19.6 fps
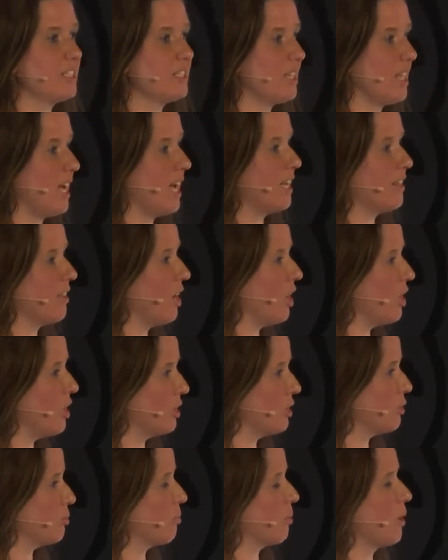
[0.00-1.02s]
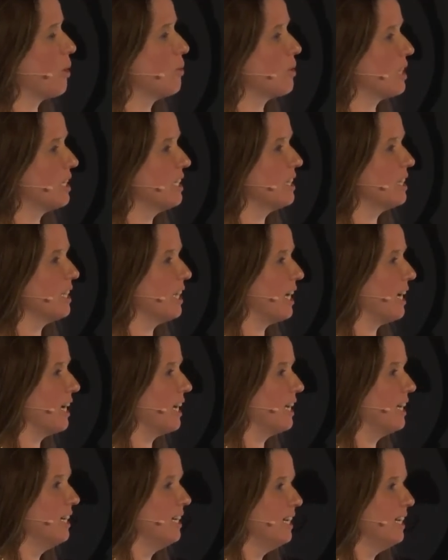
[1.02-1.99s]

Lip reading: They had their hearts broken. They